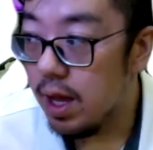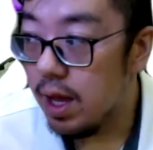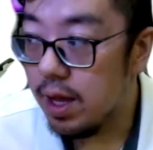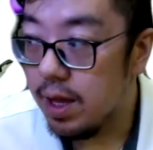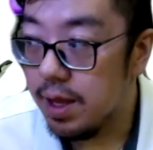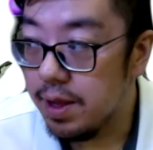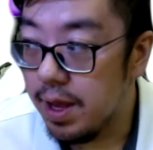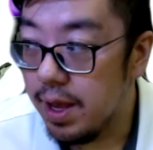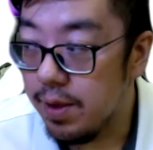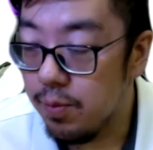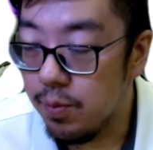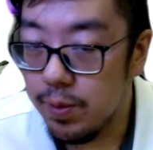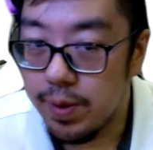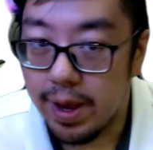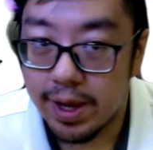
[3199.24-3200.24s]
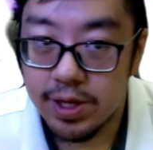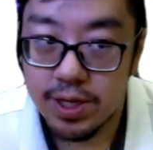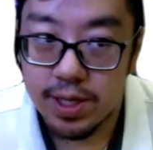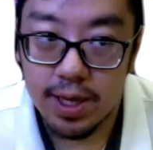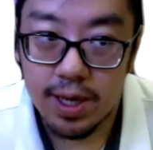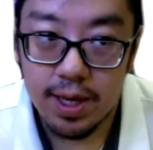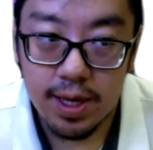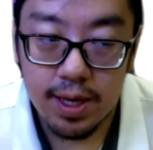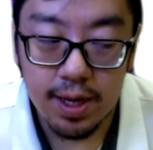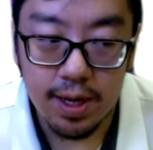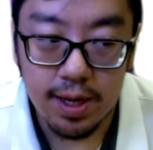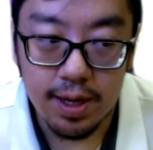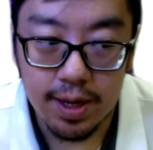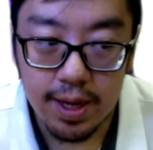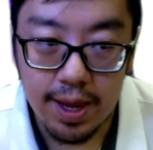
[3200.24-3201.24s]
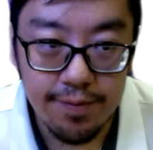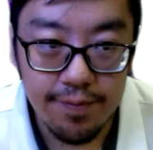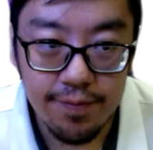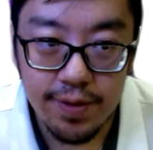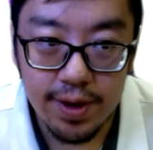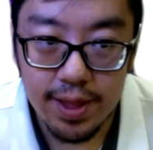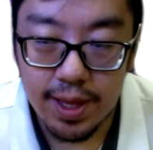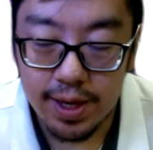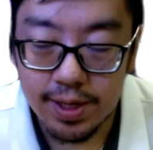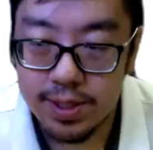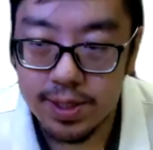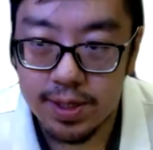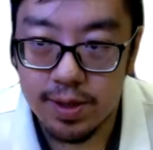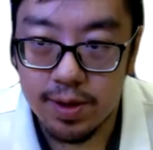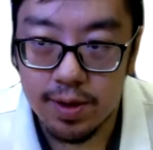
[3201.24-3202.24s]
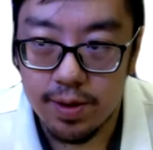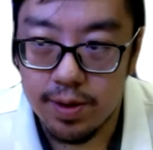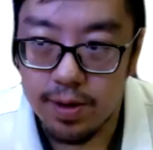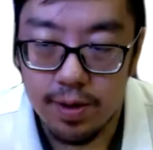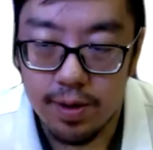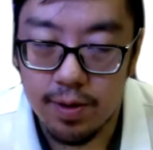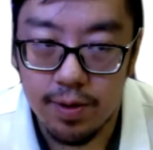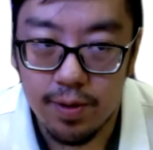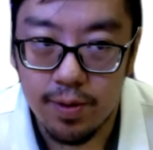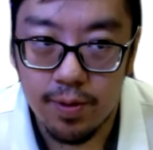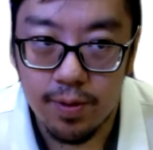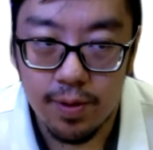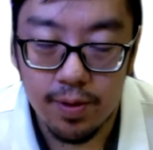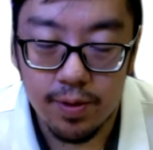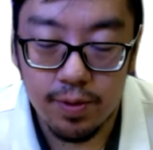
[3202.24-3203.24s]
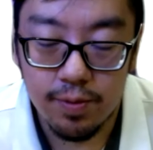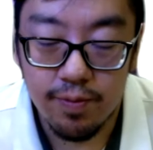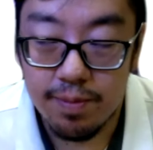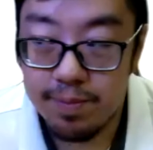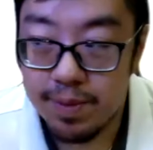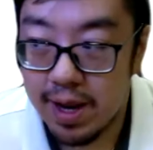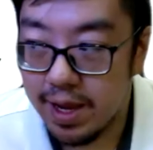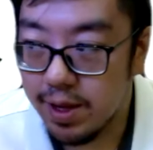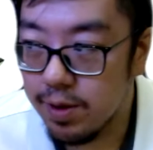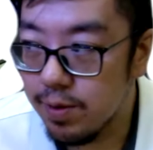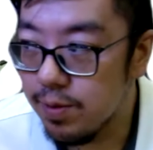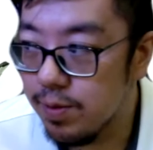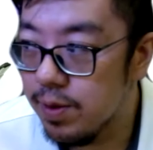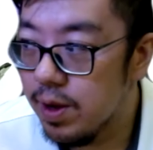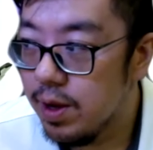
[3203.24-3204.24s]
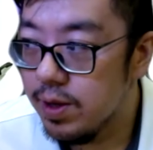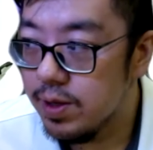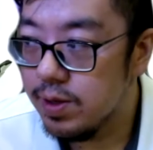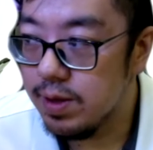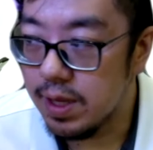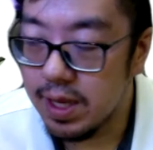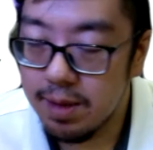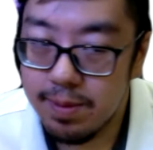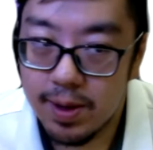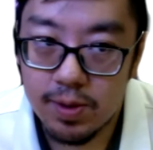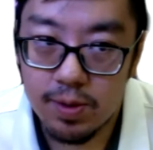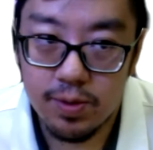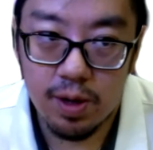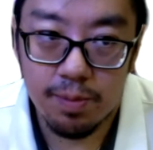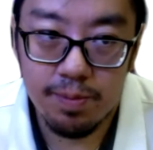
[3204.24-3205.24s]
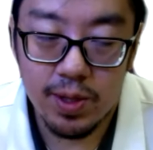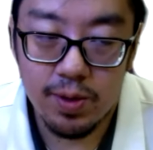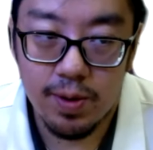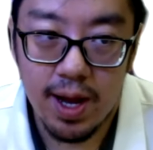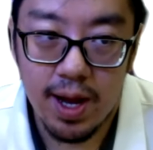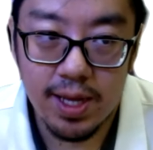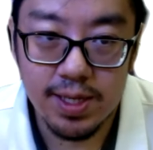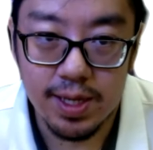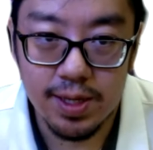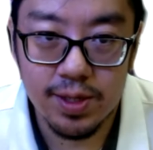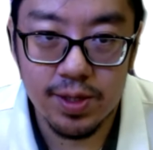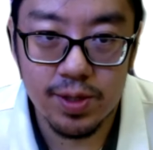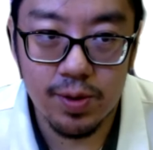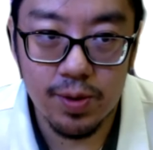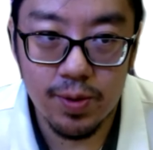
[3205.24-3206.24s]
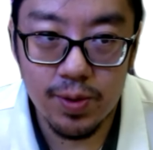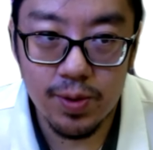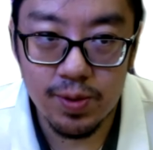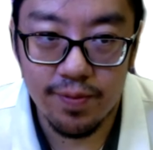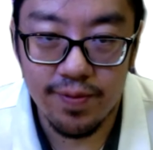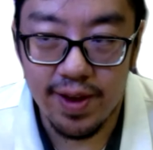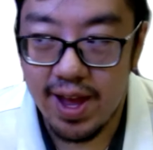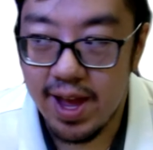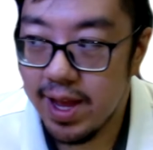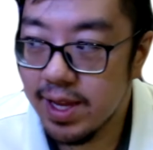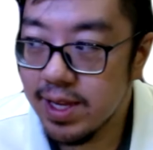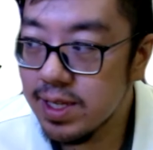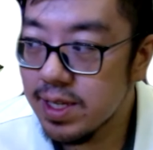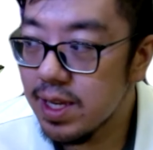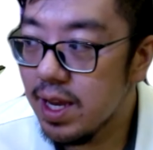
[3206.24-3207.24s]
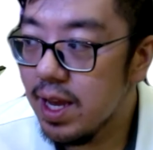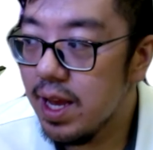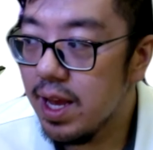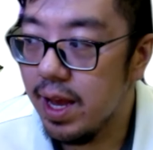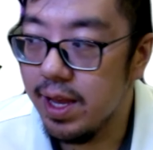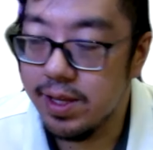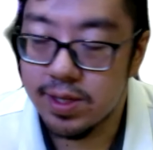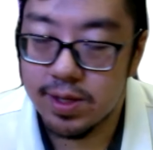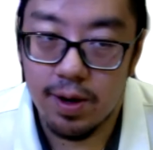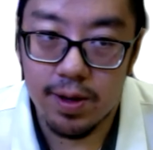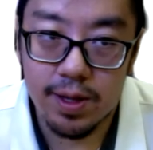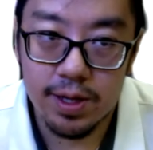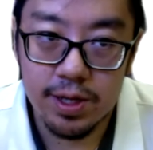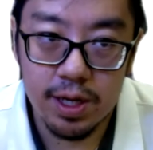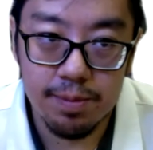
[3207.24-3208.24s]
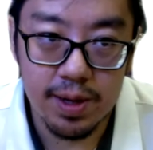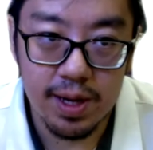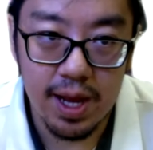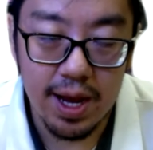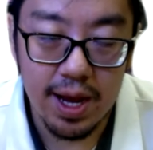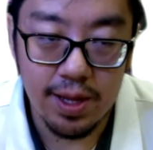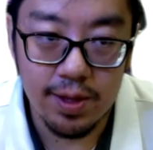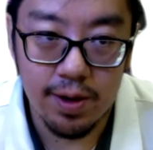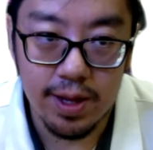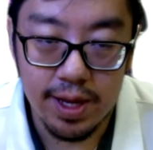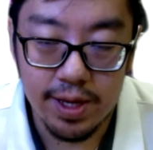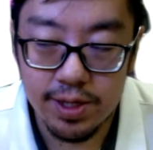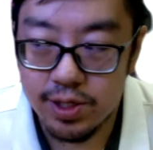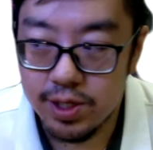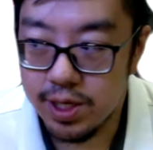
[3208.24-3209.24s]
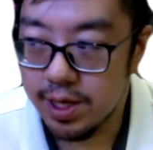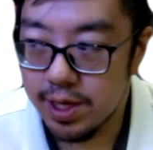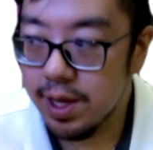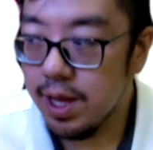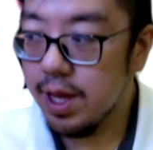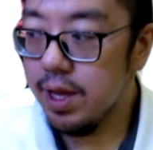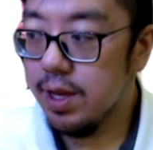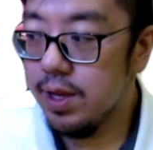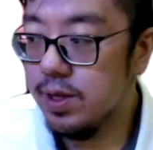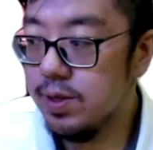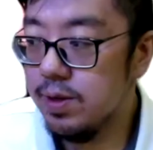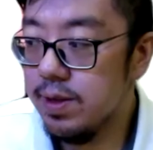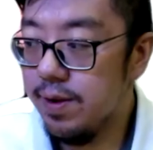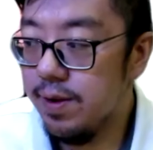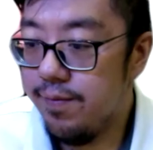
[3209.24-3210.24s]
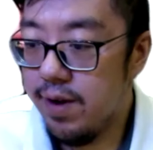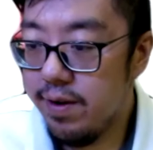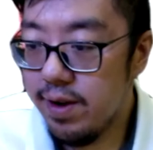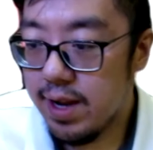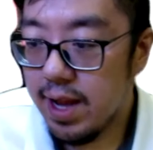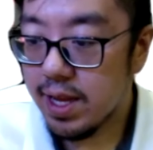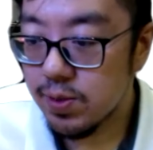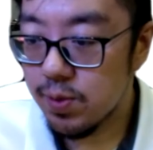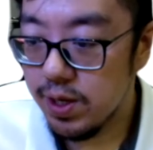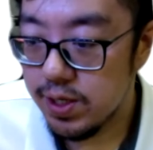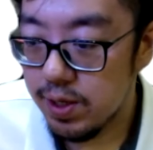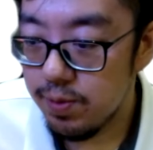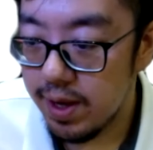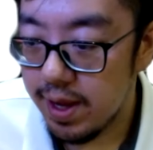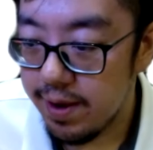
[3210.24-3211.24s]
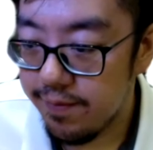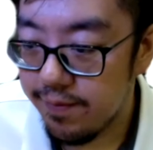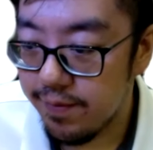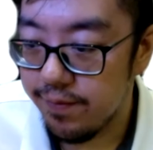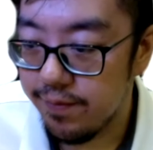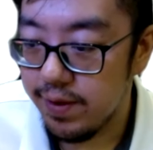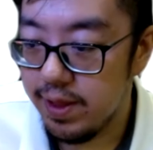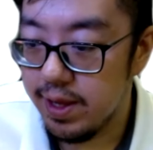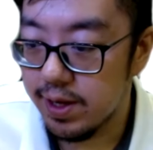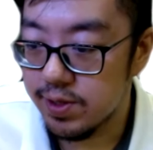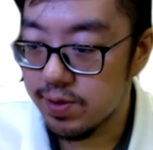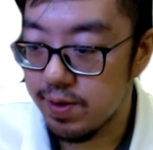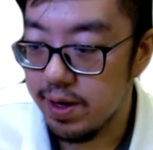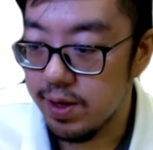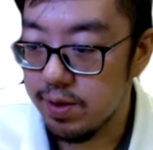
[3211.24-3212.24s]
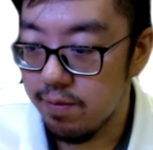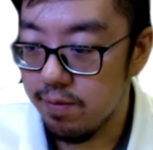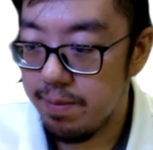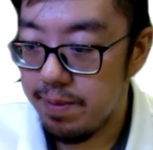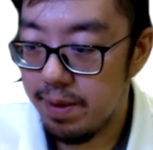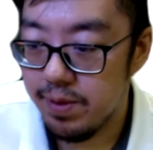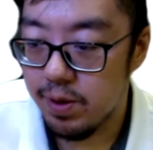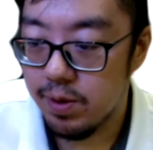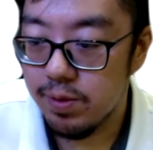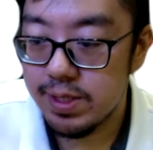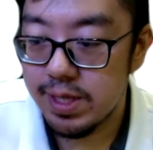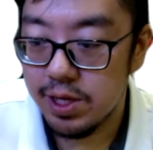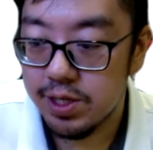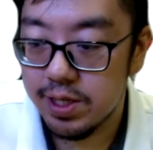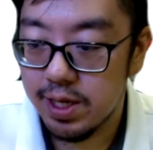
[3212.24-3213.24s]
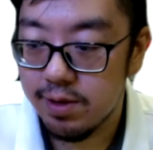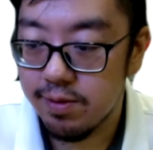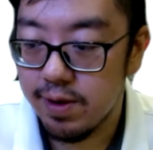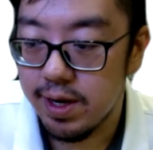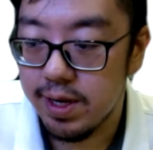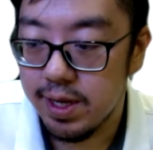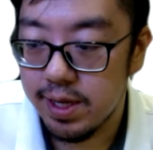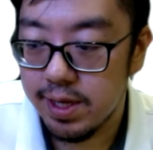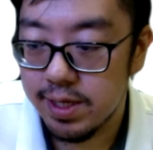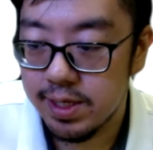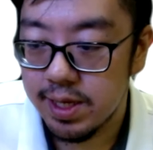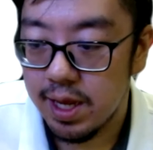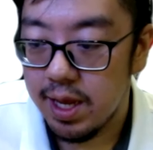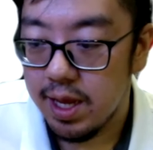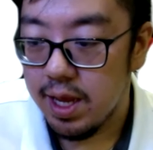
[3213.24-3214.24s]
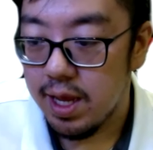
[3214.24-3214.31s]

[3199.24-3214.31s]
uh, and we will actually uh, get Felix to, uh, to reply you. So the email to drop it to us is schools with an S at scholarshipguide.sg. So the very last question we have for Felix, right, to wrap up the whole session, right, is